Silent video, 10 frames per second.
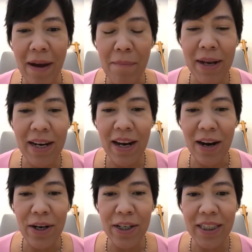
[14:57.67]
feminine
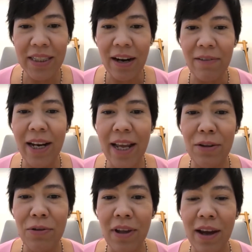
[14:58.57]
energies are
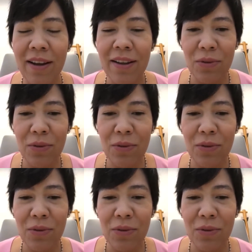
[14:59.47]
related to the,